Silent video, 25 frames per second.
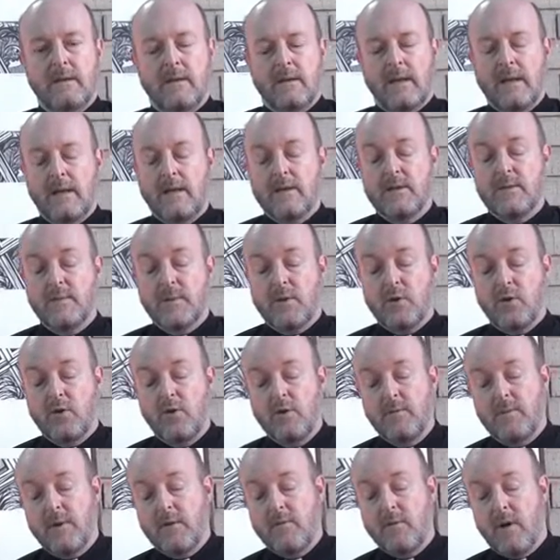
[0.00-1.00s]
Elizabeth
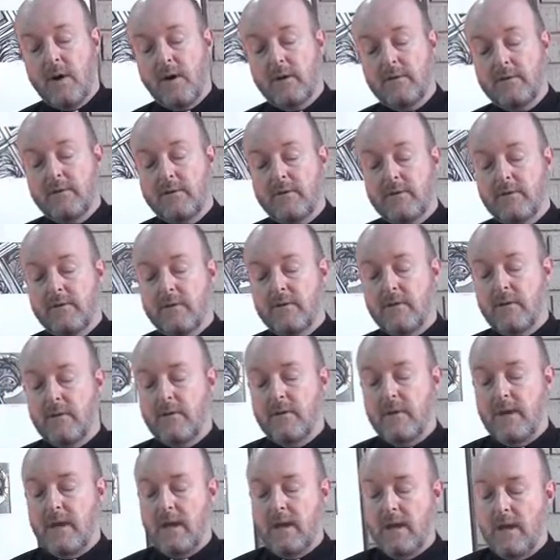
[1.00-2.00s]
Kubler-Ross,
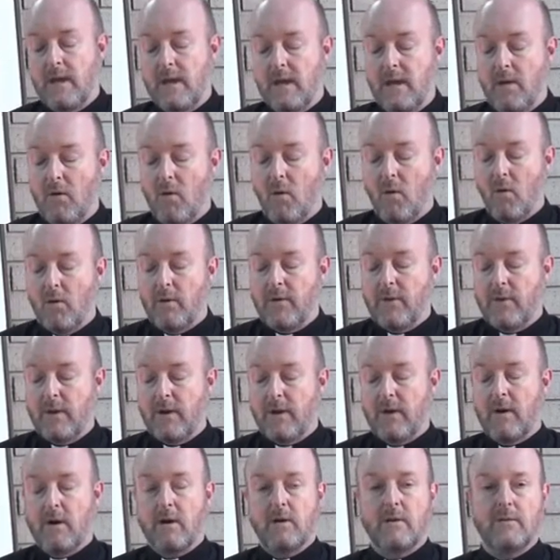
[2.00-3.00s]
the author
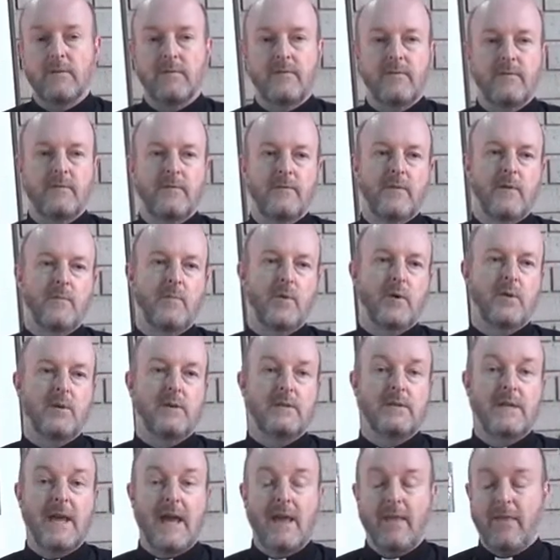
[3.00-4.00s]
of the book
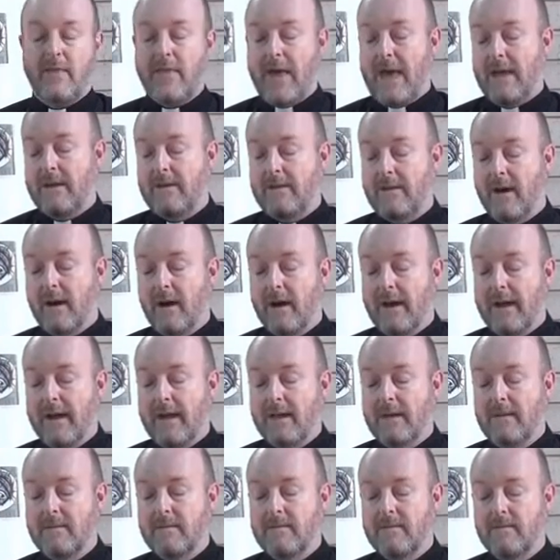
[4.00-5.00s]
Death and Dying,
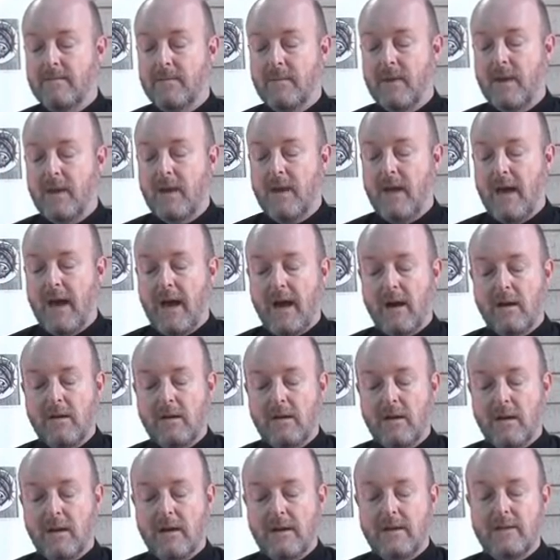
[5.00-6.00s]

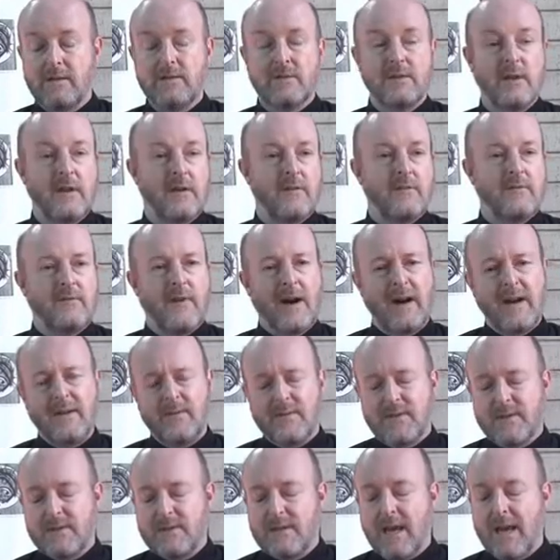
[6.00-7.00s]
outlines 5
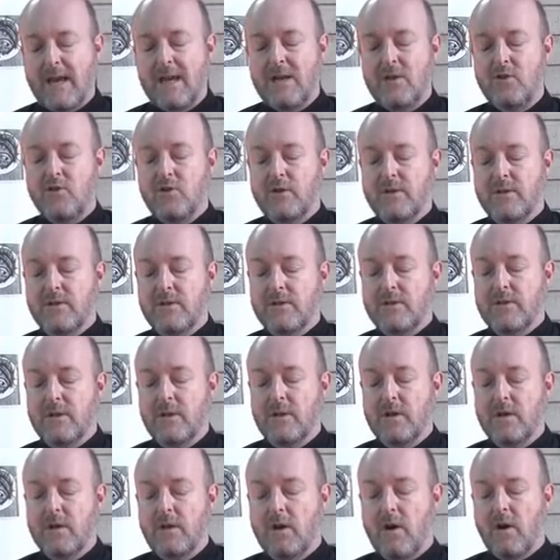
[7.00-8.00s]
stages
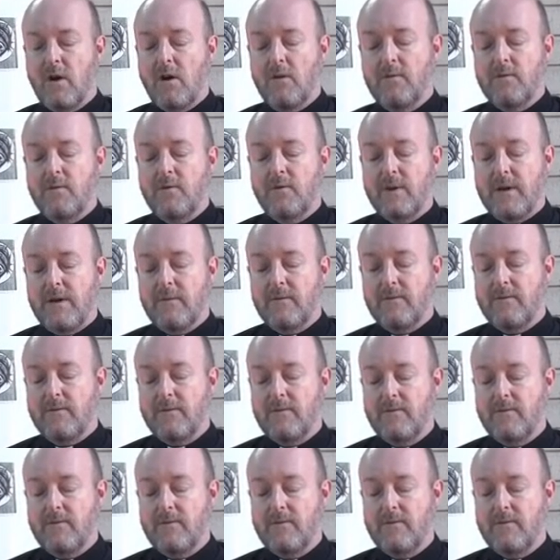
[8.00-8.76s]
of grief,